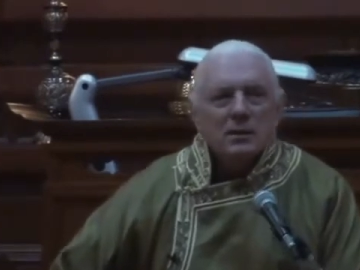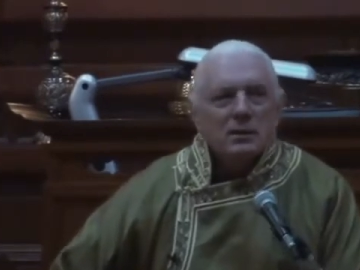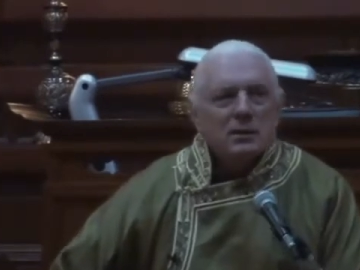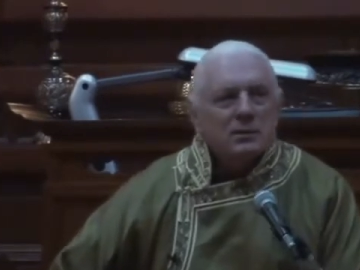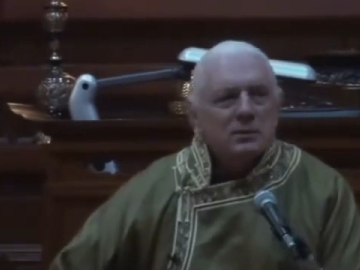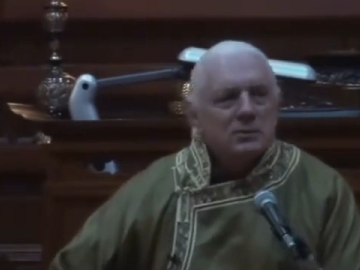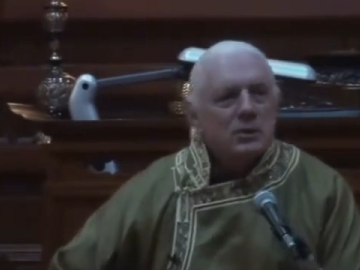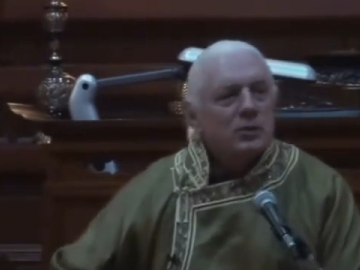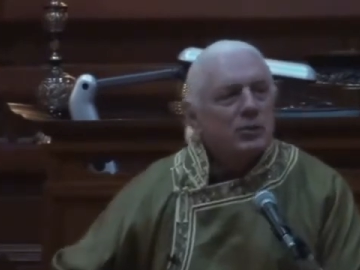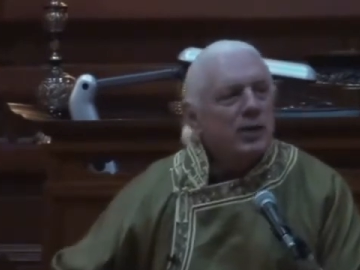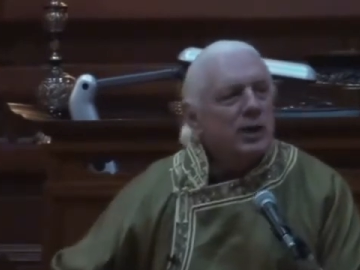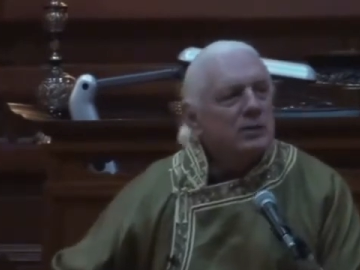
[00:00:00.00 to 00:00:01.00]
And
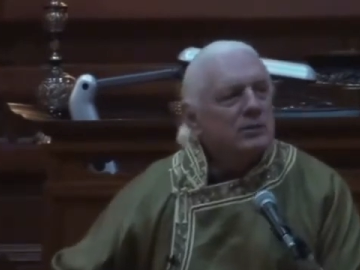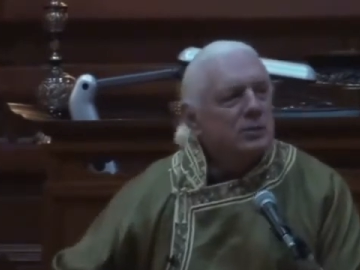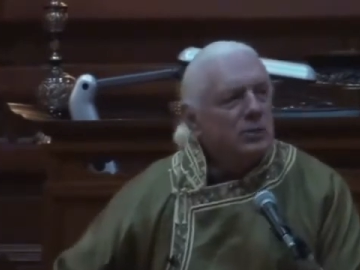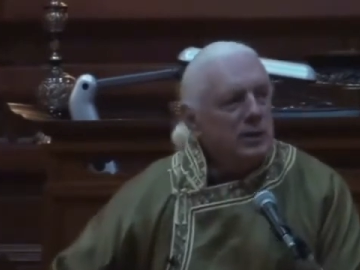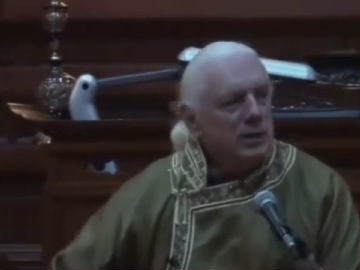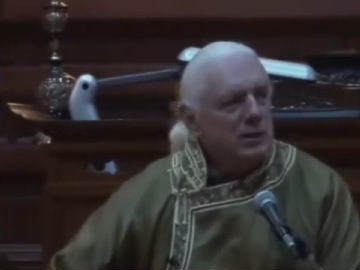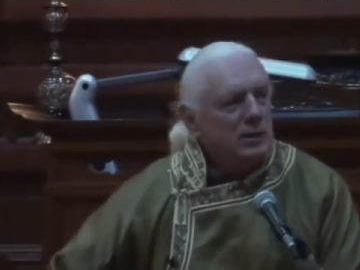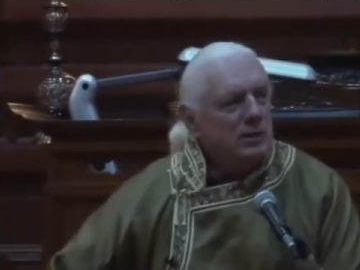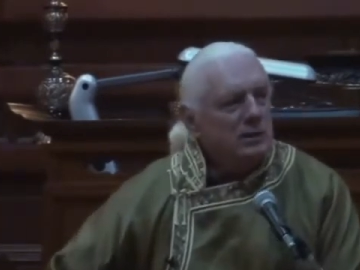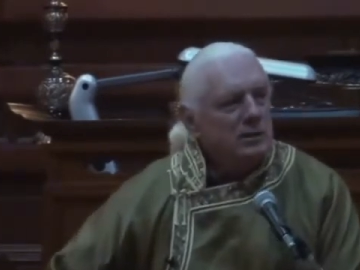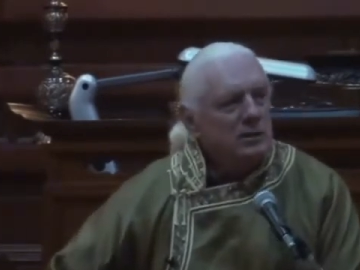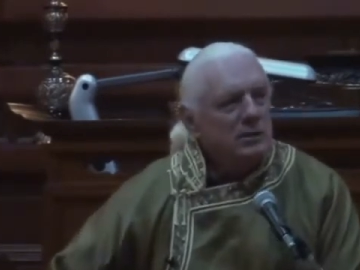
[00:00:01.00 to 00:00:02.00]
so thanks to
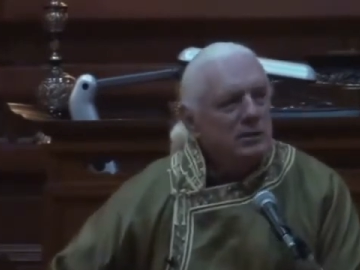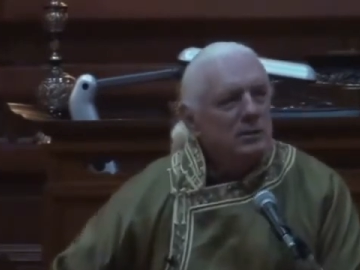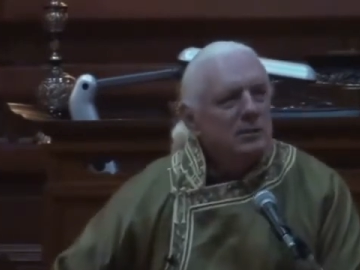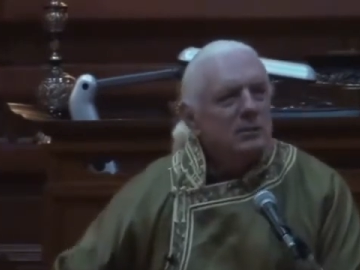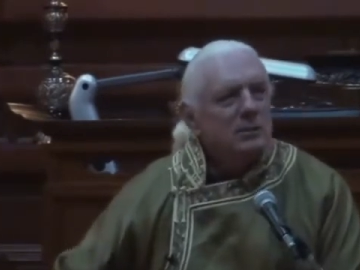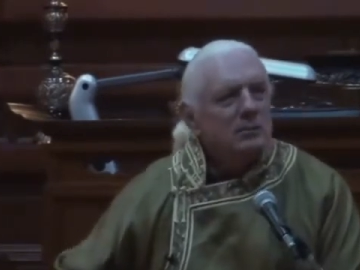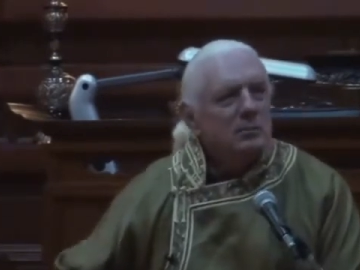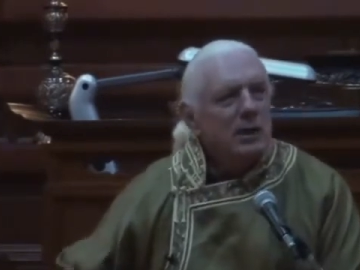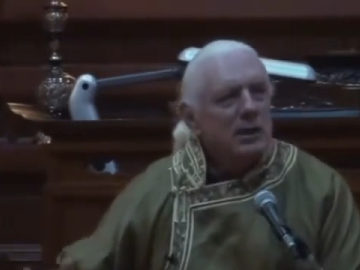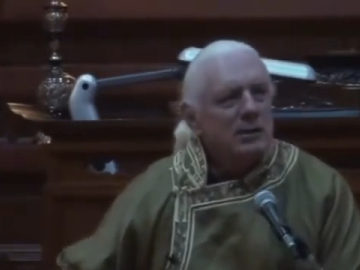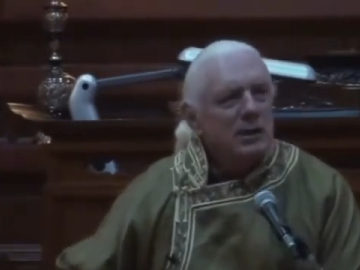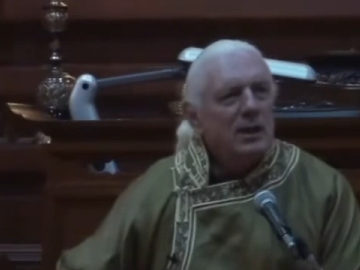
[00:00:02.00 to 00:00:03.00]
Hitler,
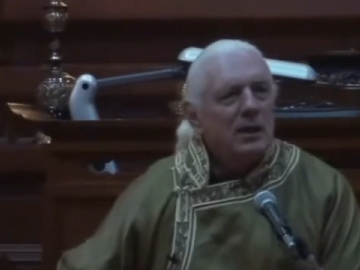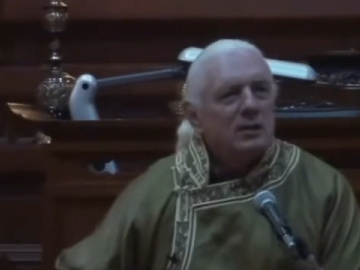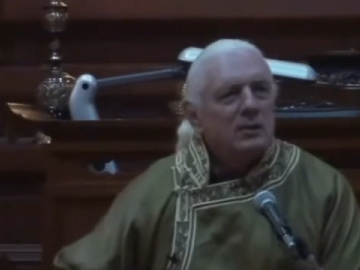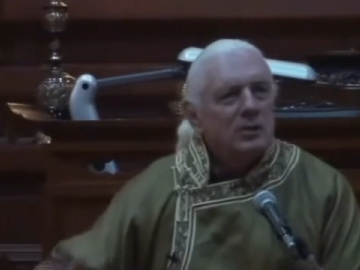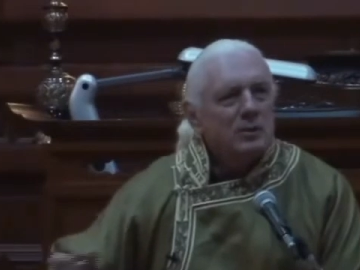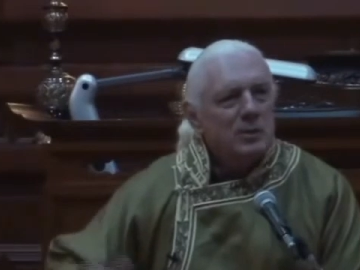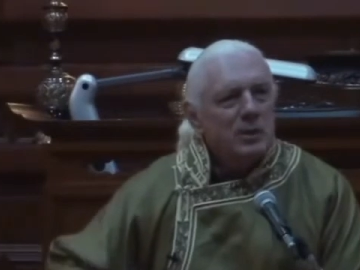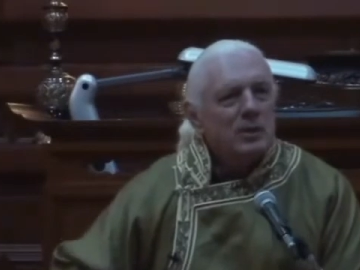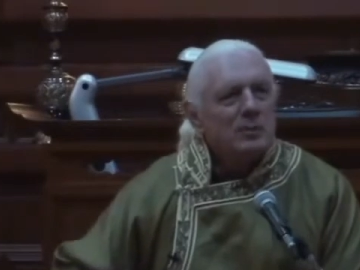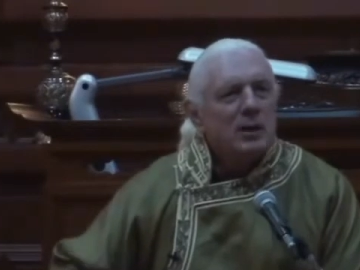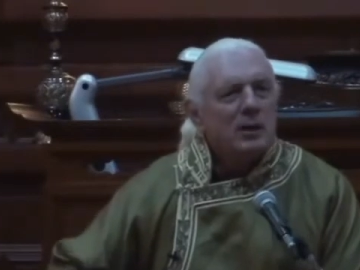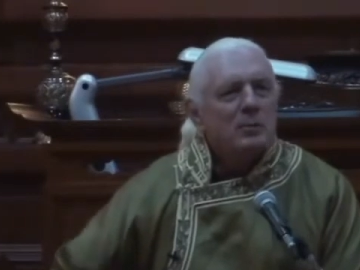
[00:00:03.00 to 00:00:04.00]
my dad
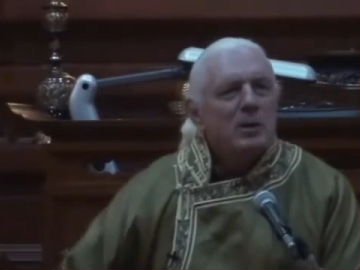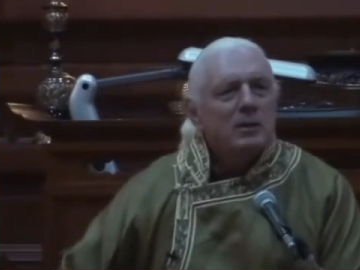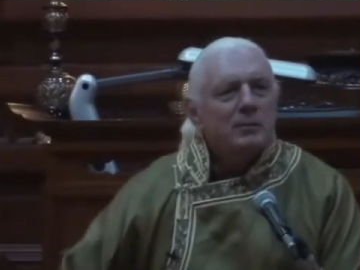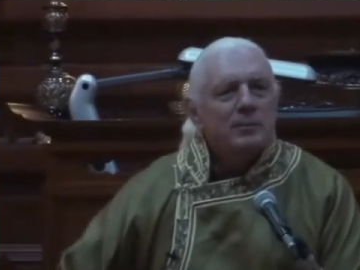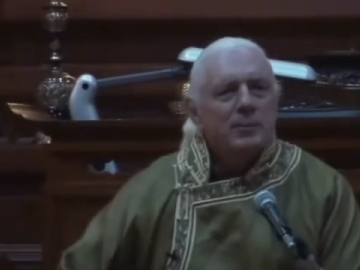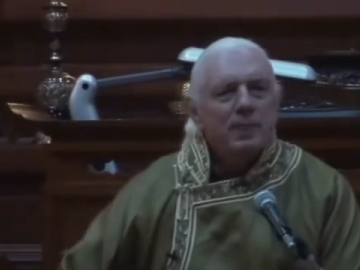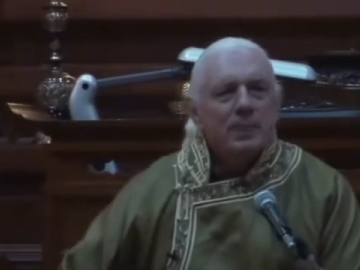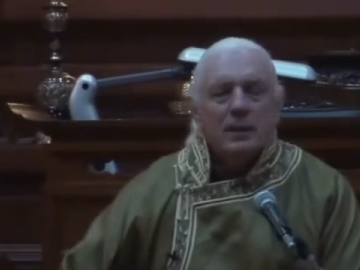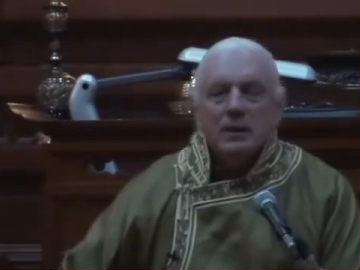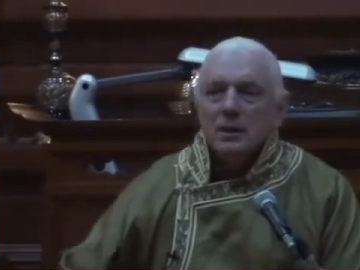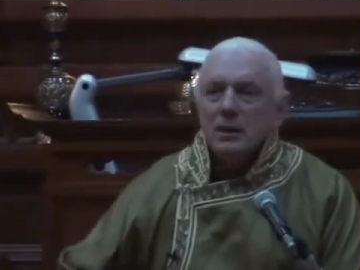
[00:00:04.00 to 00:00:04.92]
could marry my mom.